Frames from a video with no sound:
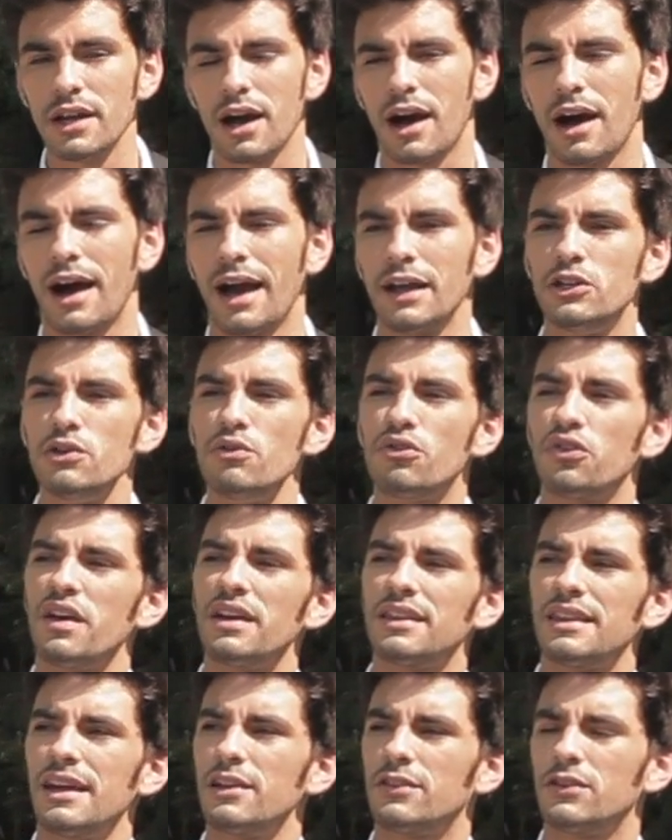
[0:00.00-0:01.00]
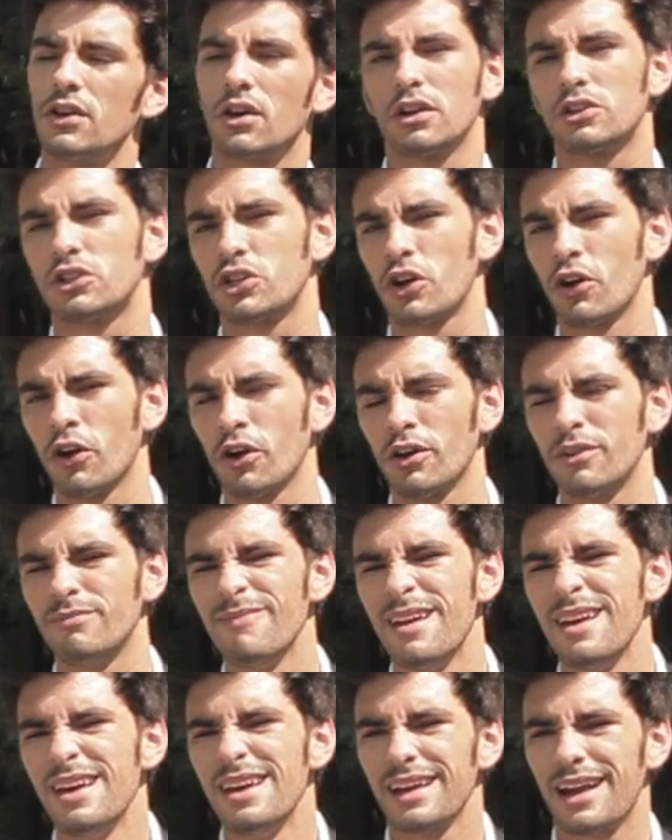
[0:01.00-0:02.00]
I do think that it took a turn
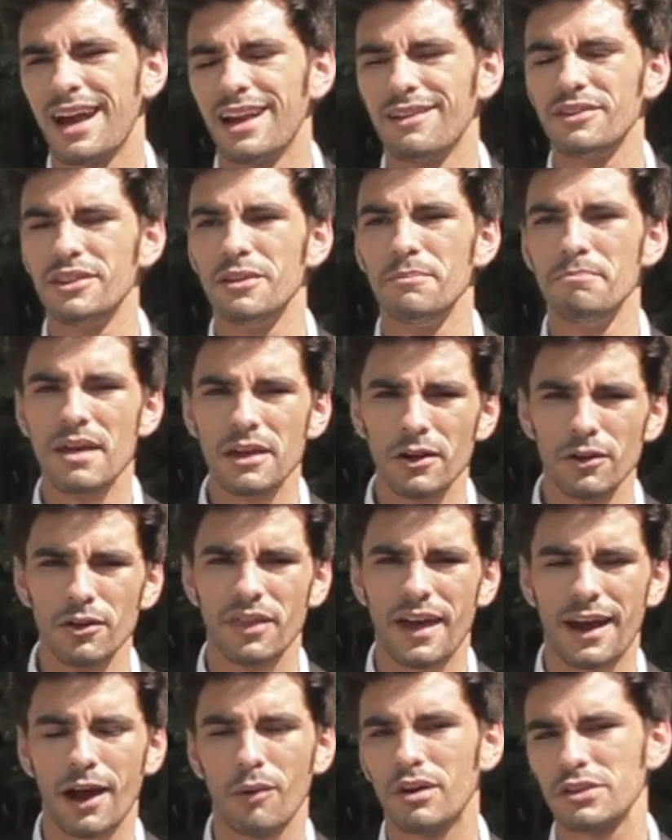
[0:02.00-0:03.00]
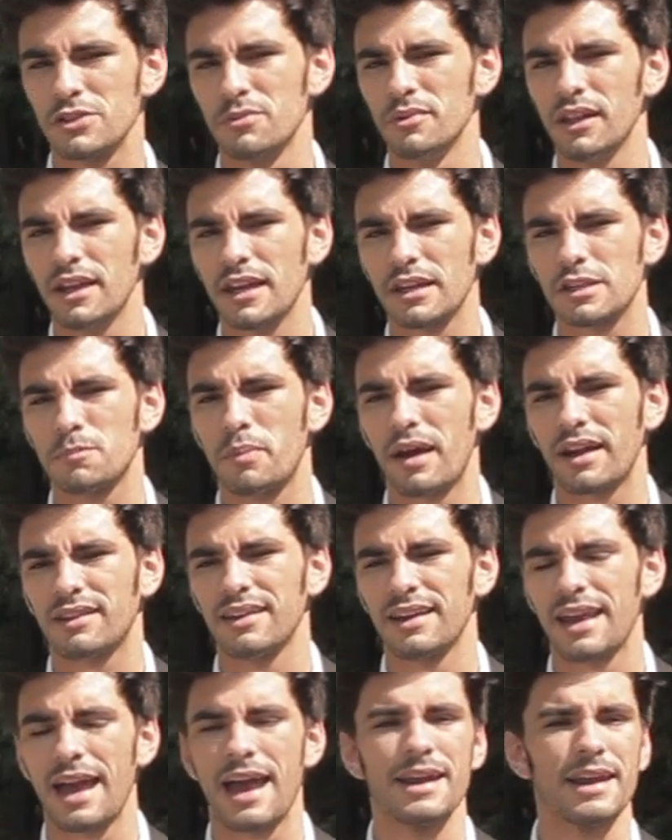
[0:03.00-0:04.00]
kind of in the middle that I wasn't really
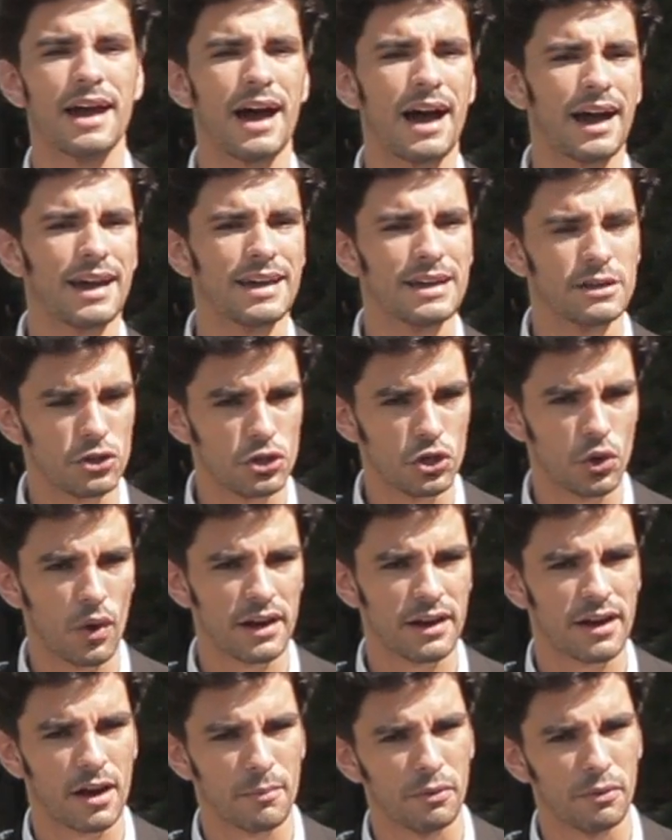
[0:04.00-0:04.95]
expecting, and I enjoyed it.